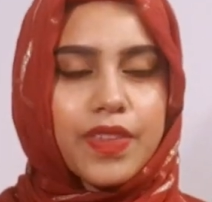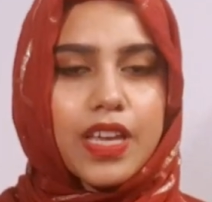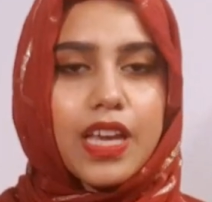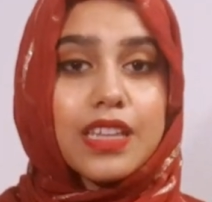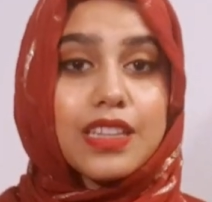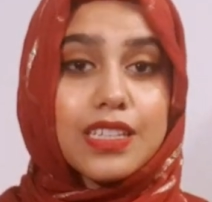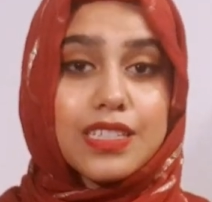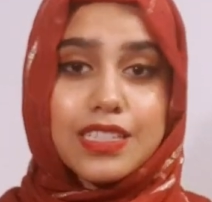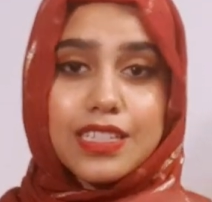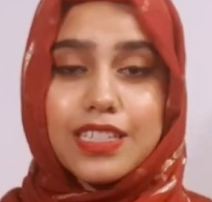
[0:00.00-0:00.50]

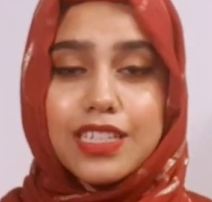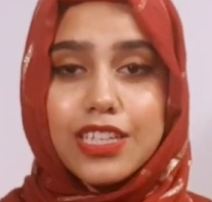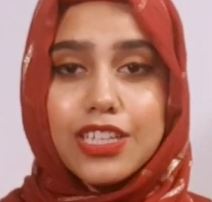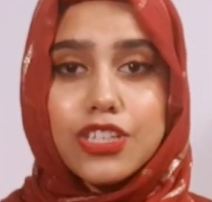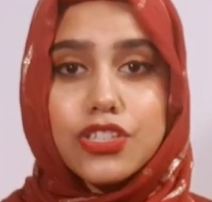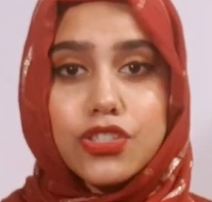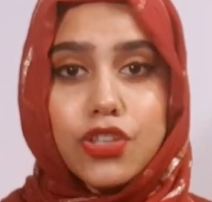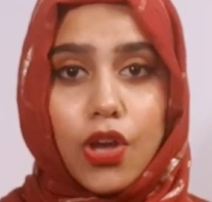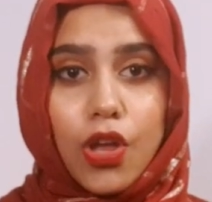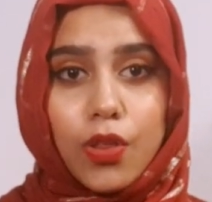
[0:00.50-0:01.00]
and the city
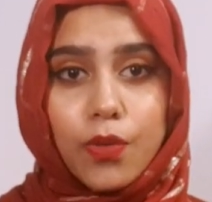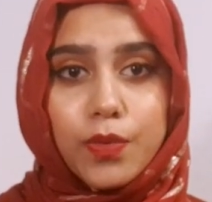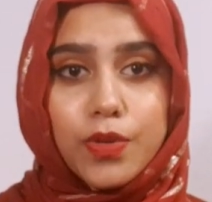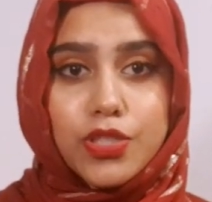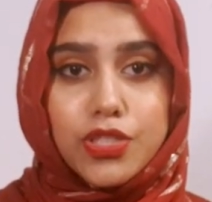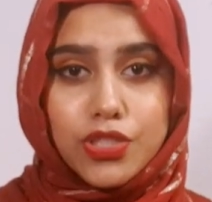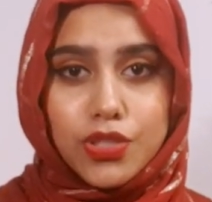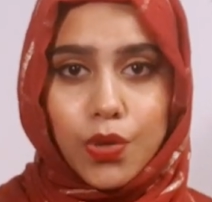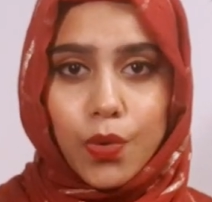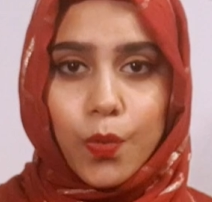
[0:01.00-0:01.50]
is
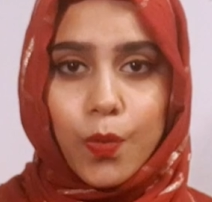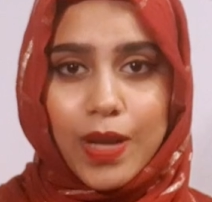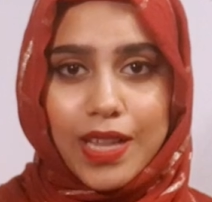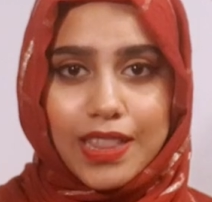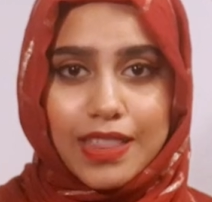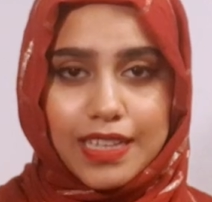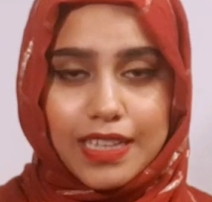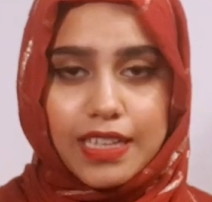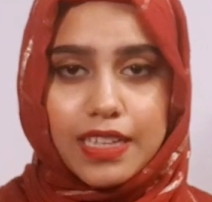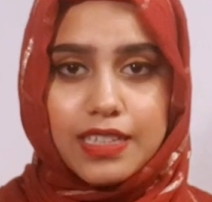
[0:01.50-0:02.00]
always so
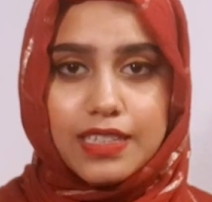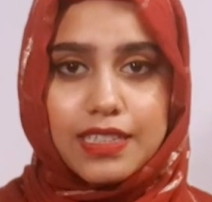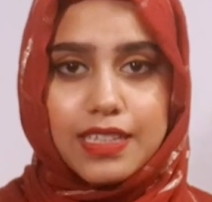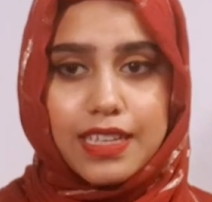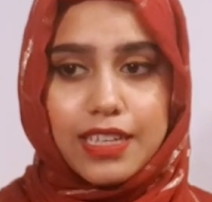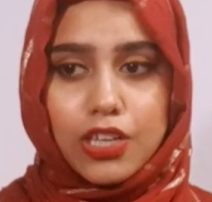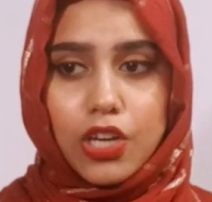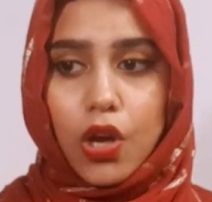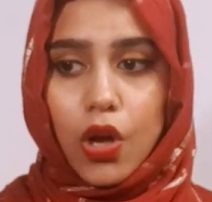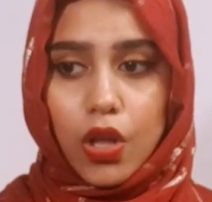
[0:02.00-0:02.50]
well lit,
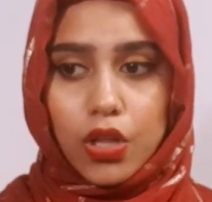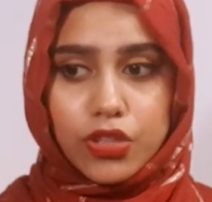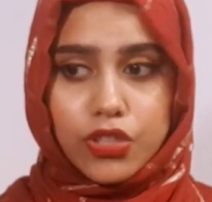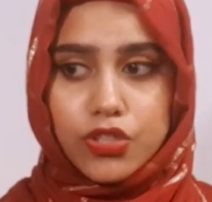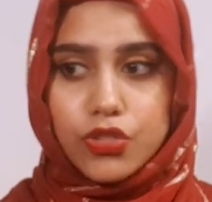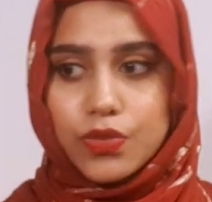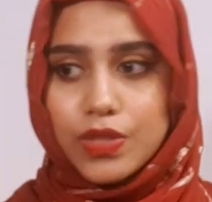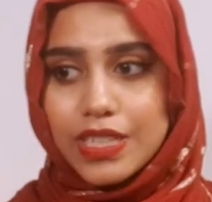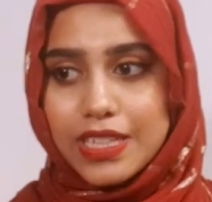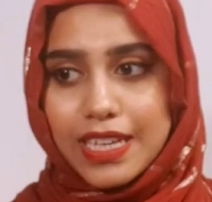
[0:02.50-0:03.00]
like all the
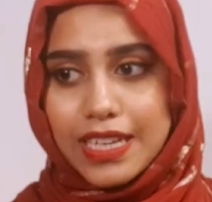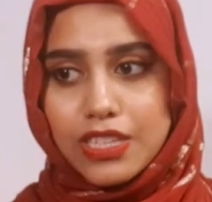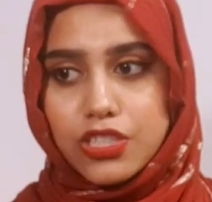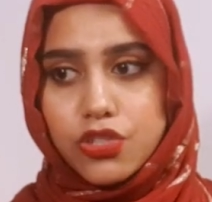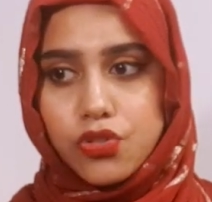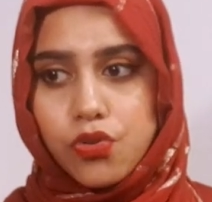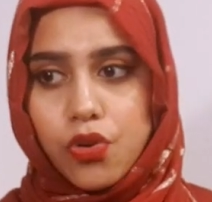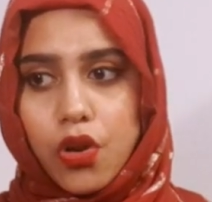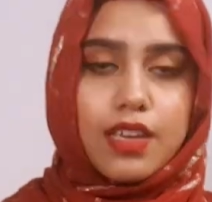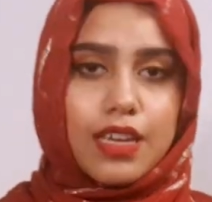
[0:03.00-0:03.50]
street lights
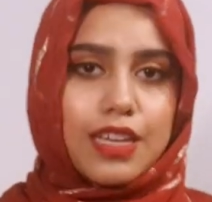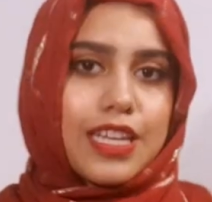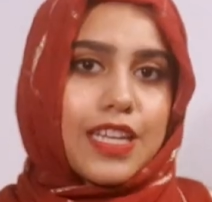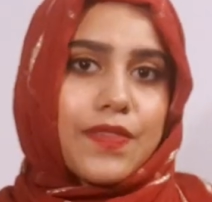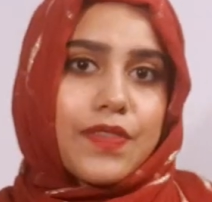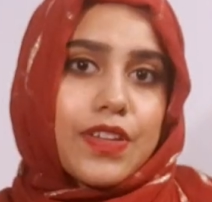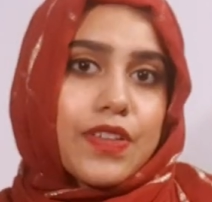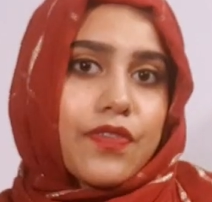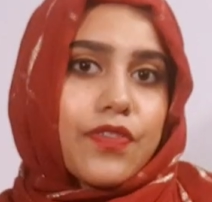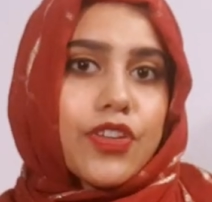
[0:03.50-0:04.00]
are on. And
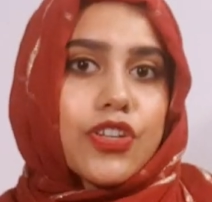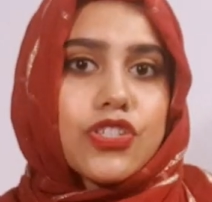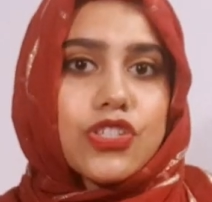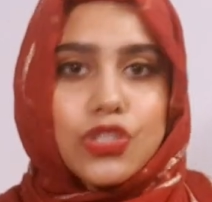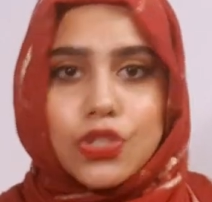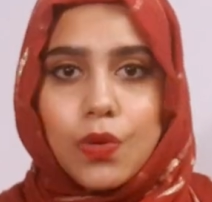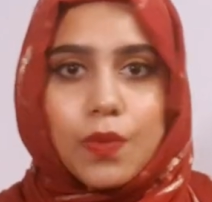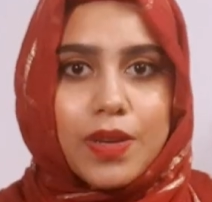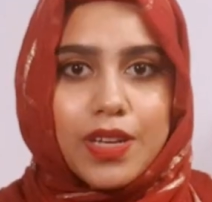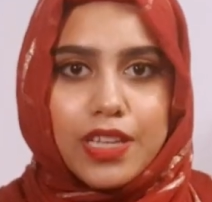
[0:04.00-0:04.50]
even if there's
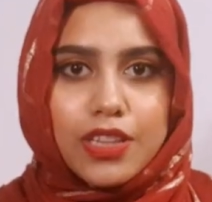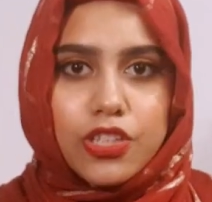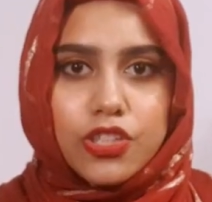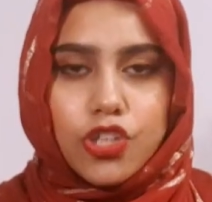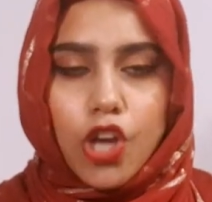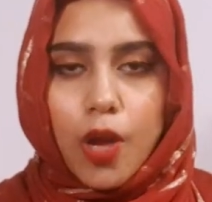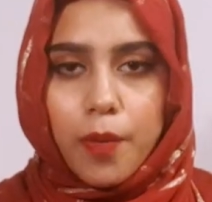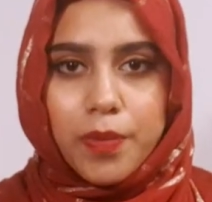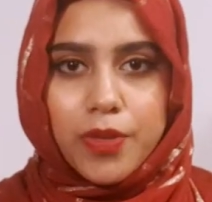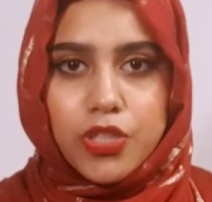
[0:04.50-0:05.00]
no one at the
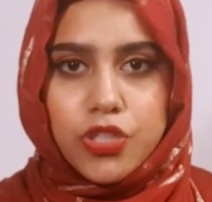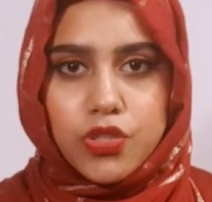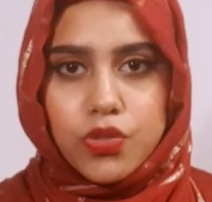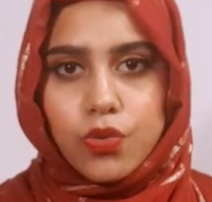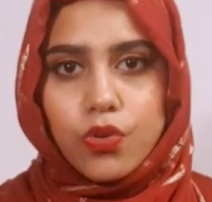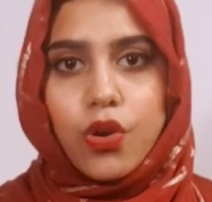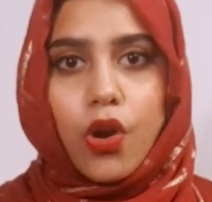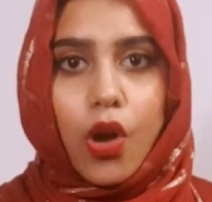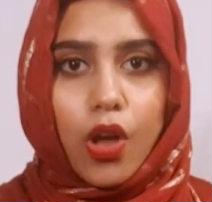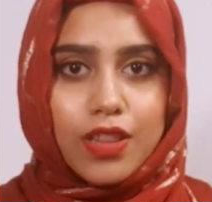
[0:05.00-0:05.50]
shopping
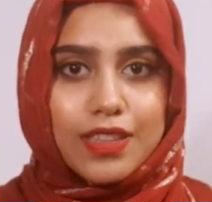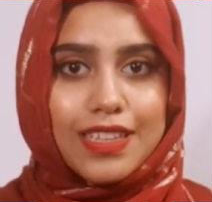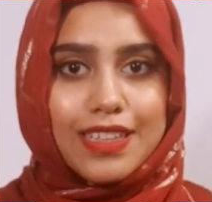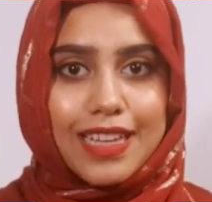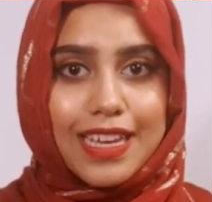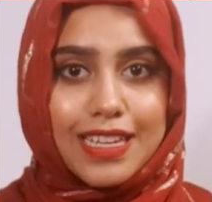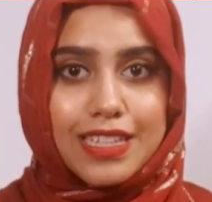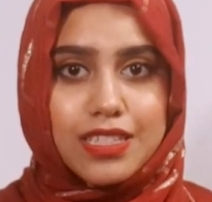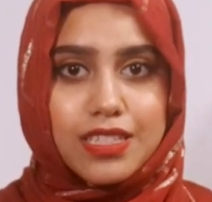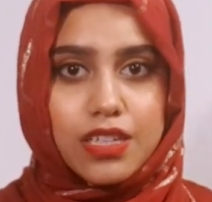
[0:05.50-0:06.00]
store, all the
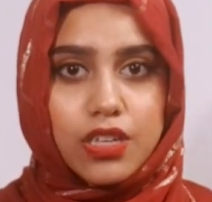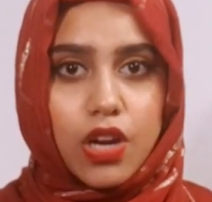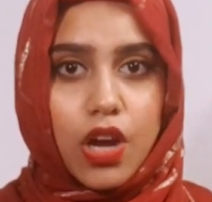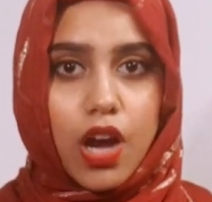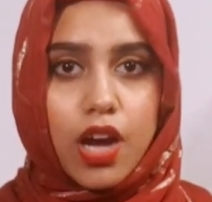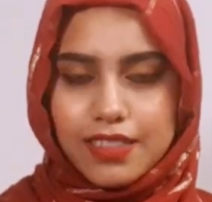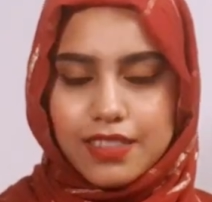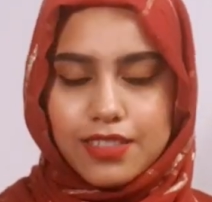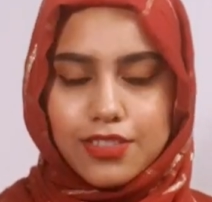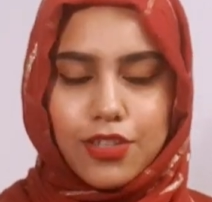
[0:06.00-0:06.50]
lights are
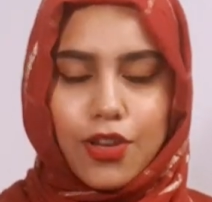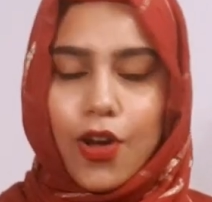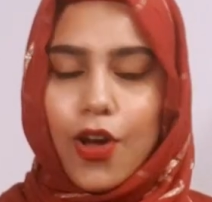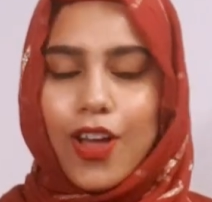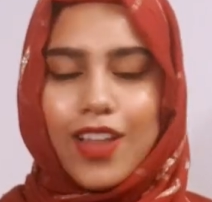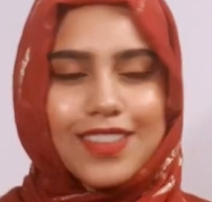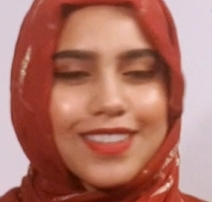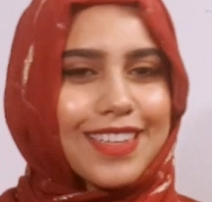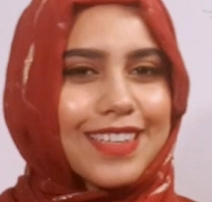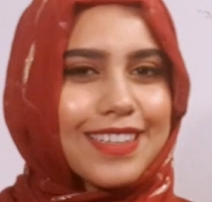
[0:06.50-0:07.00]
on. So
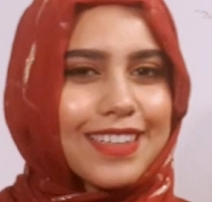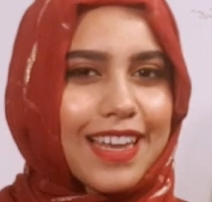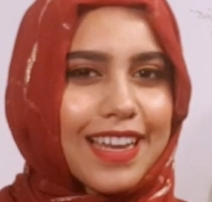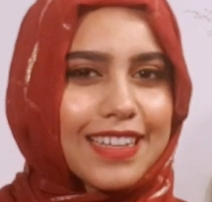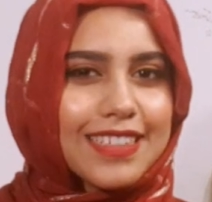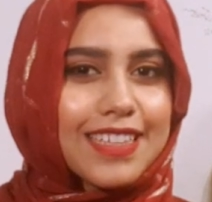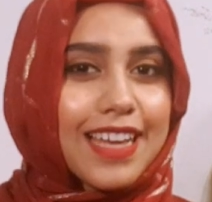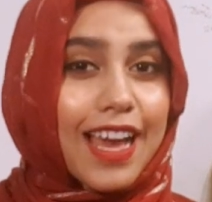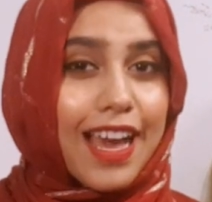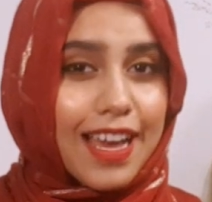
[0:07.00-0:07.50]
all that
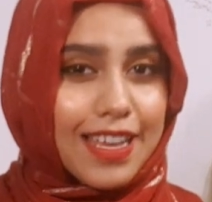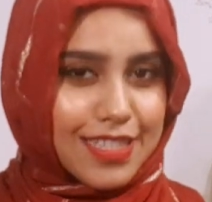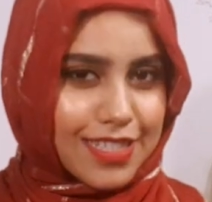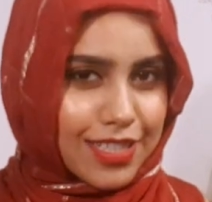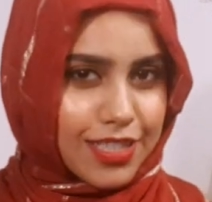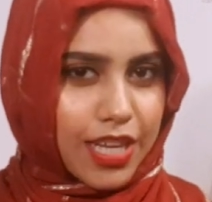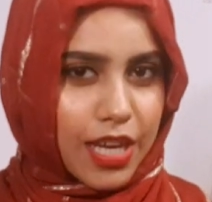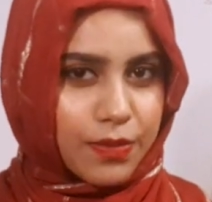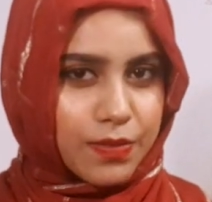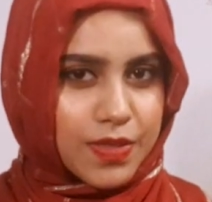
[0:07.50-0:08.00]
light has
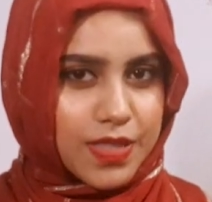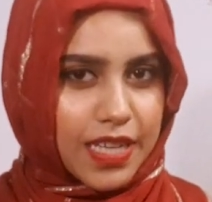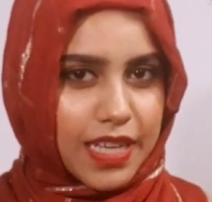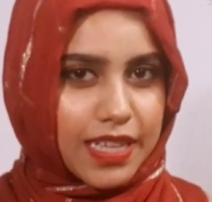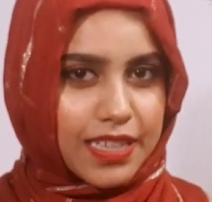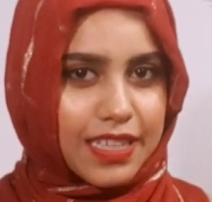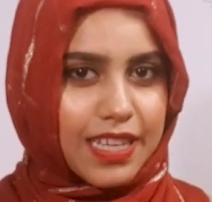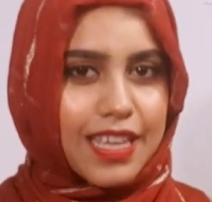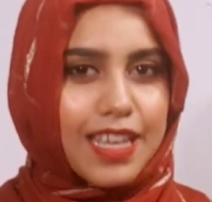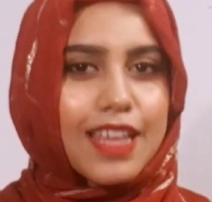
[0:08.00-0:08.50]
a
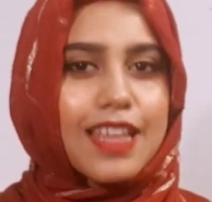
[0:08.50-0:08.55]
downside.